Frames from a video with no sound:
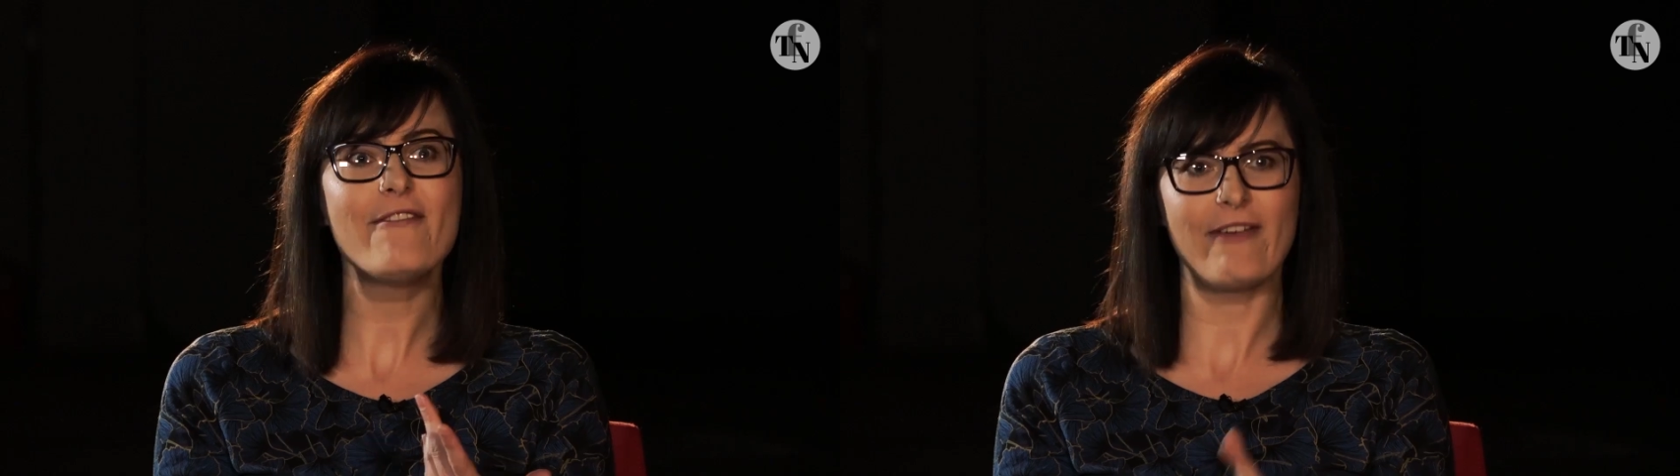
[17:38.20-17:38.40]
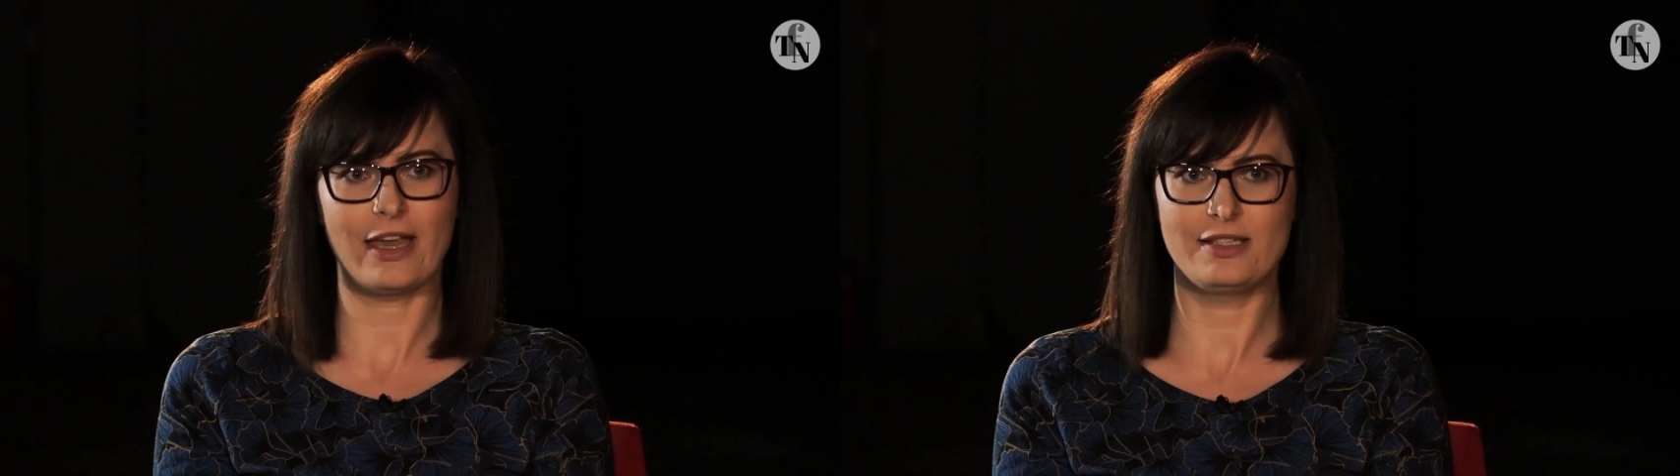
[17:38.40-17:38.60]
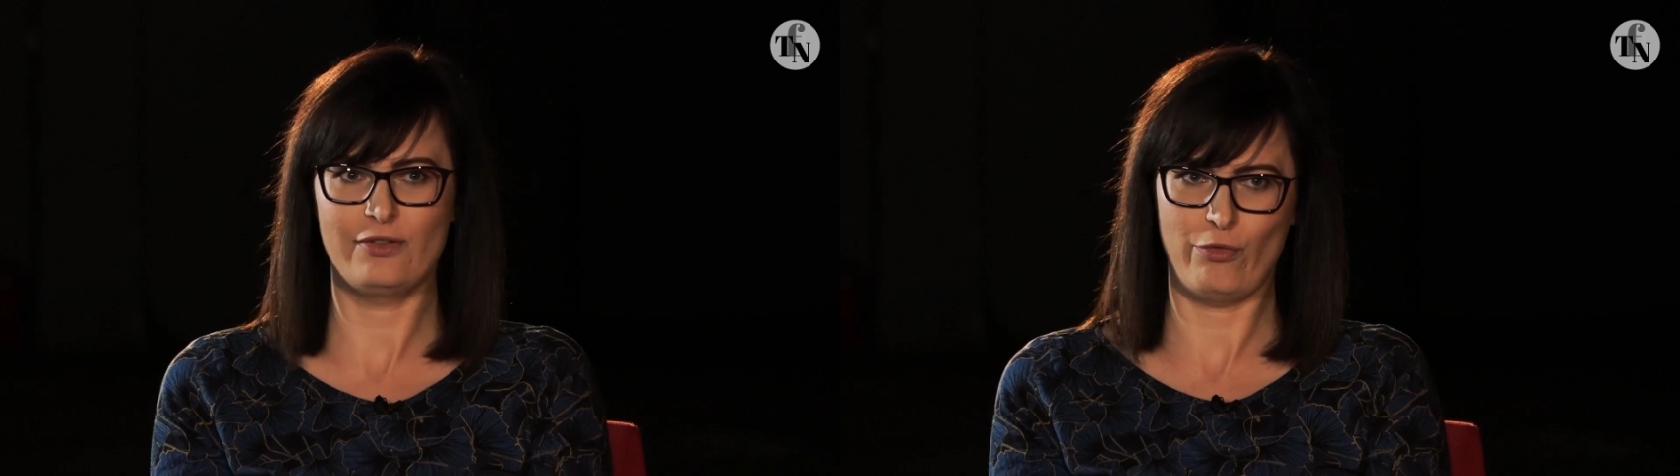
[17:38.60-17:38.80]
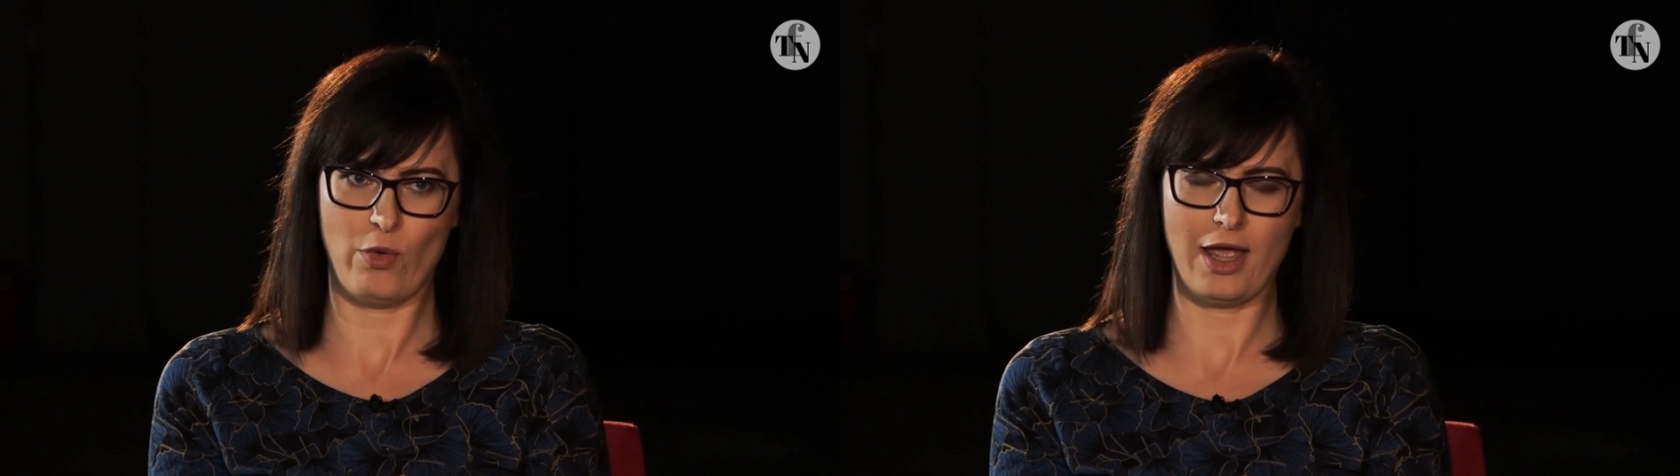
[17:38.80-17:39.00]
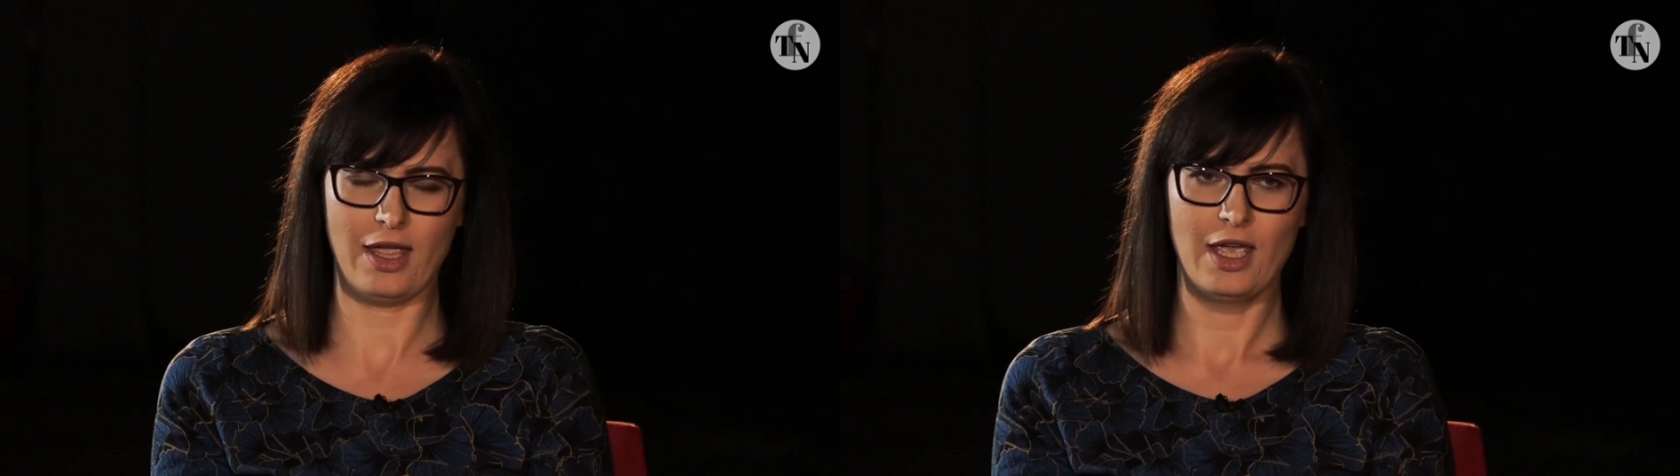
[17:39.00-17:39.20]
effective
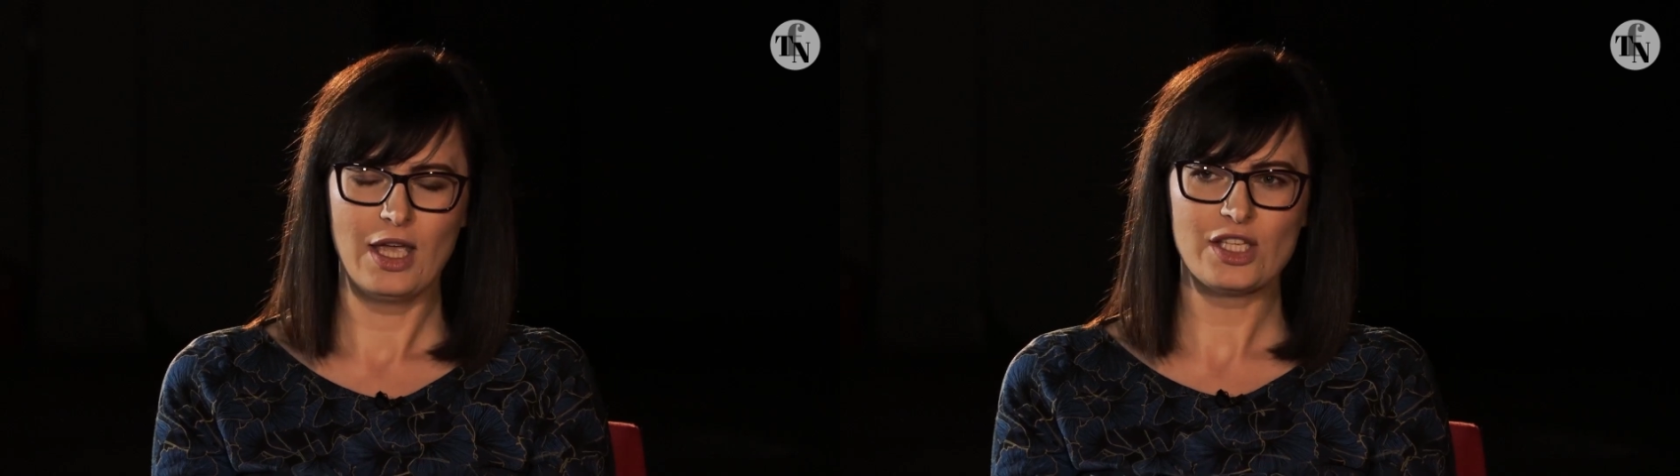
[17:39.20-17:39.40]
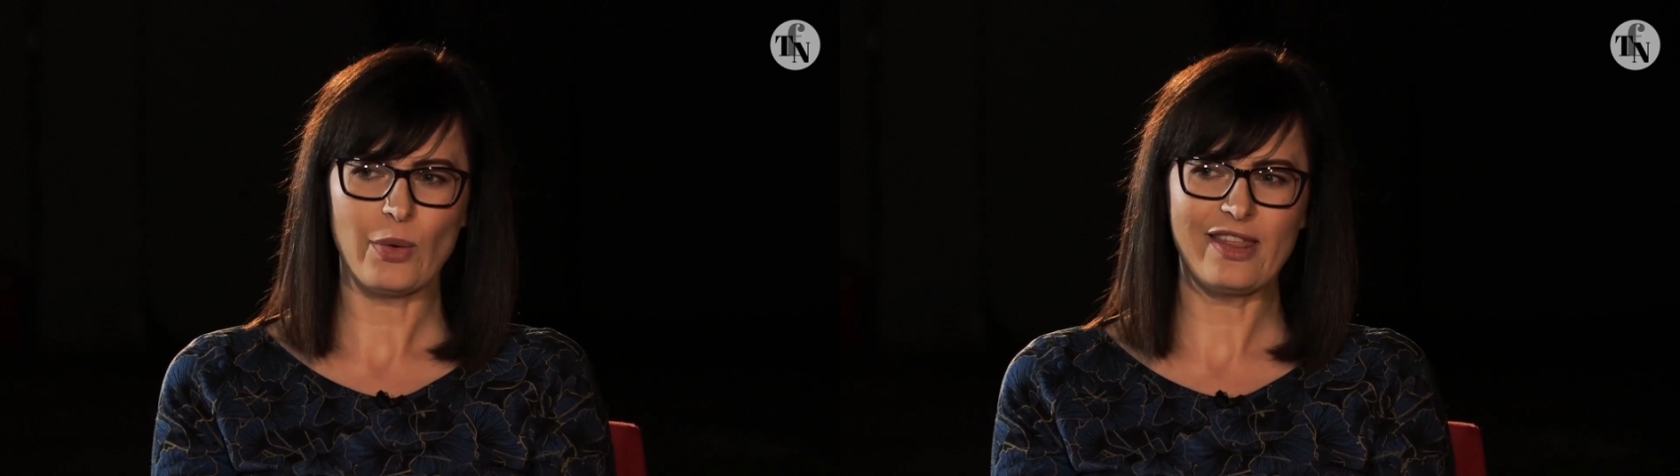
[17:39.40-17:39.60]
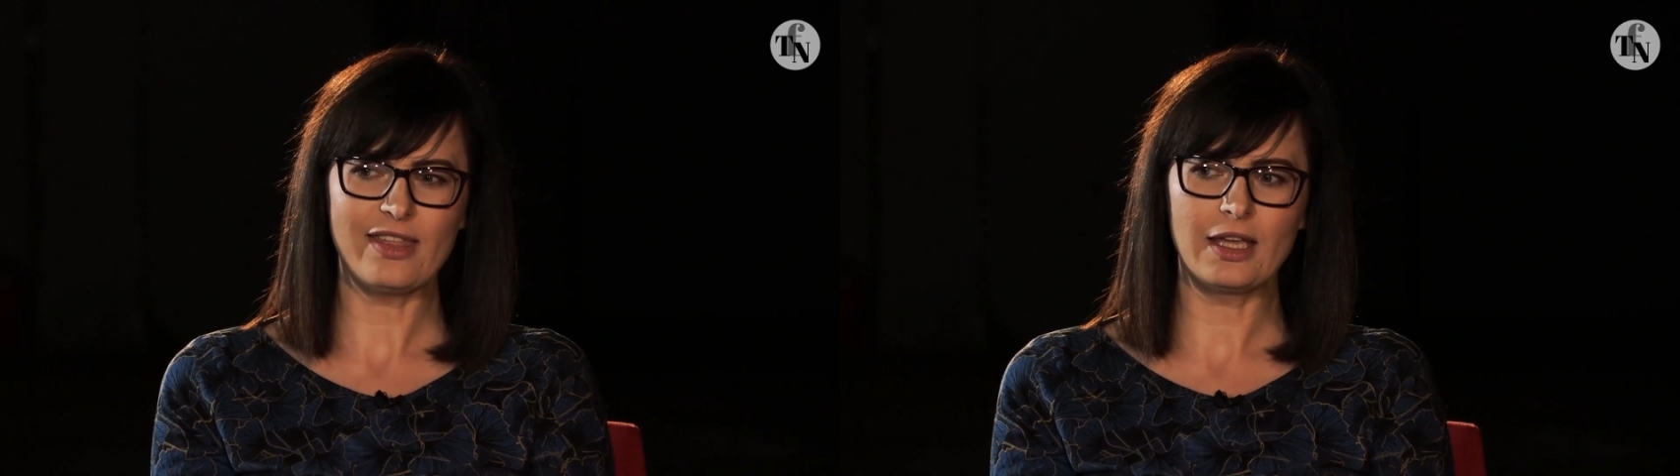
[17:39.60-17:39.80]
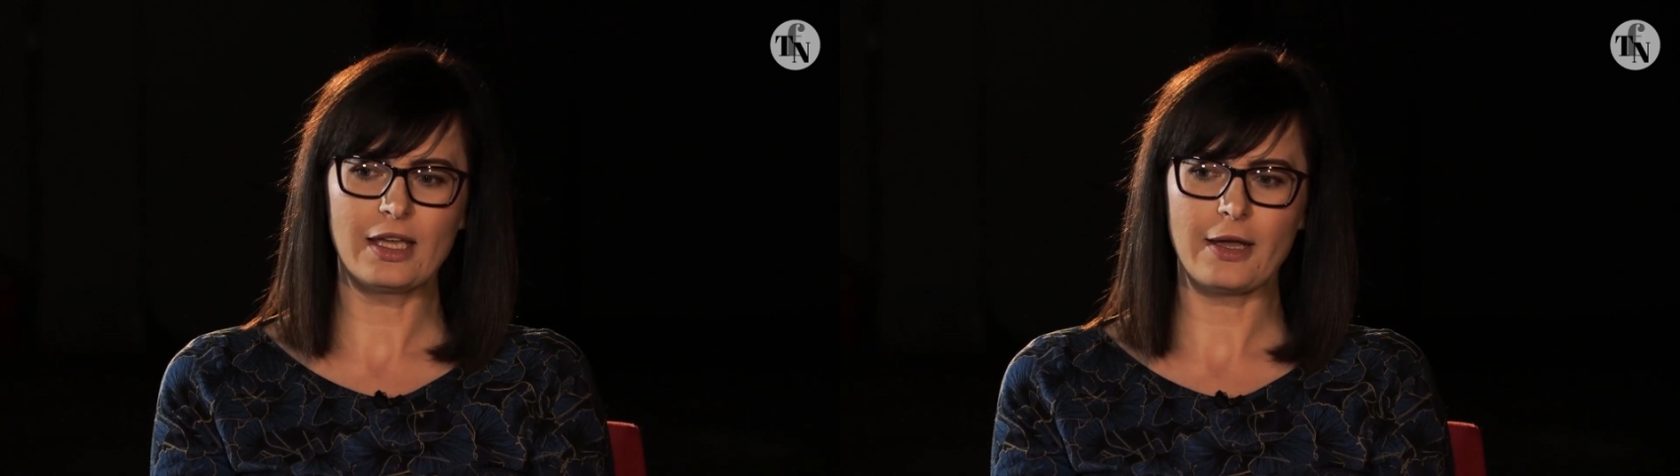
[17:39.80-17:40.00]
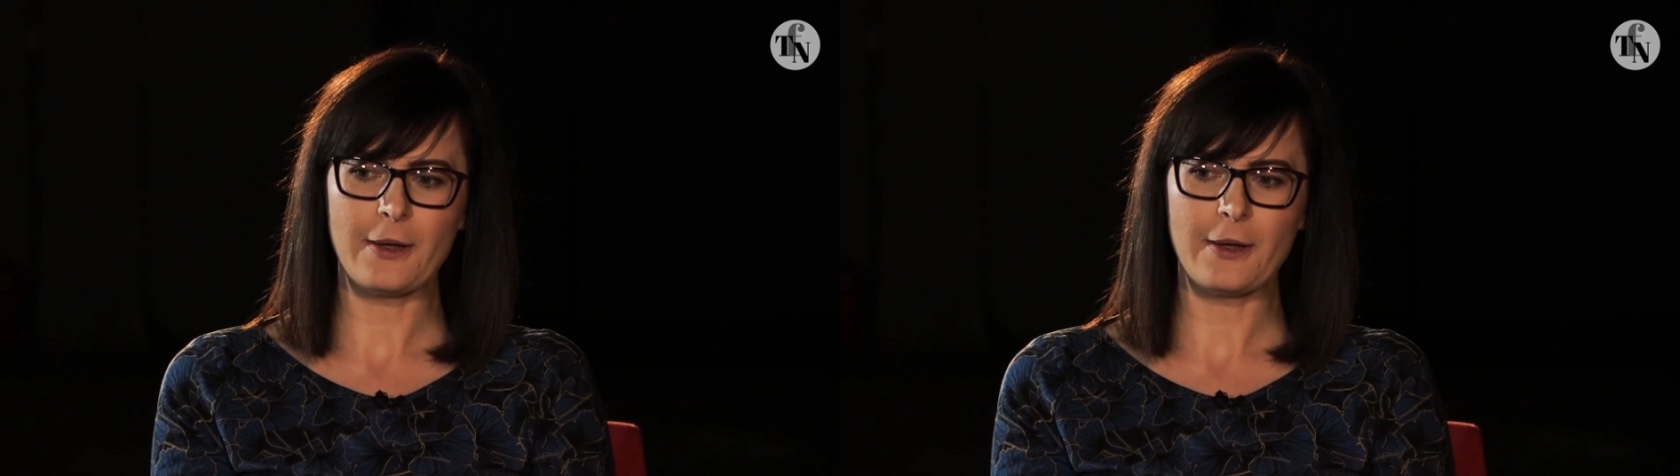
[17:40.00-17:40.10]
way. So I think